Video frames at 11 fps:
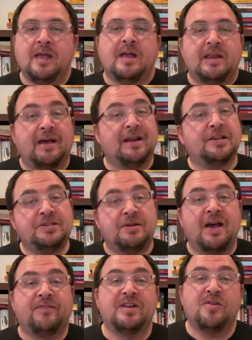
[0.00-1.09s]
Now, unless you
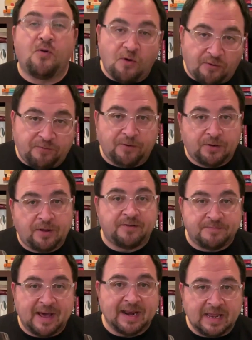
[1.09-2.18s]
have an awful lot of
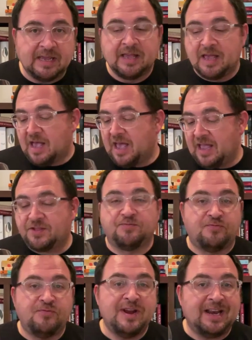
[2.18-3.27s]
money, it's
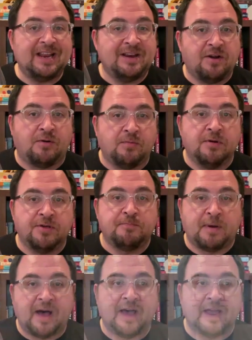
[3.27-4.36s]
really not worth
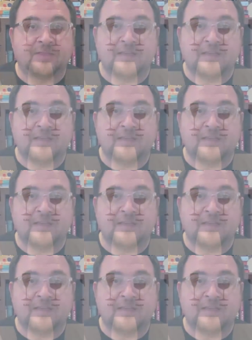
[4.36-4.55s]
buying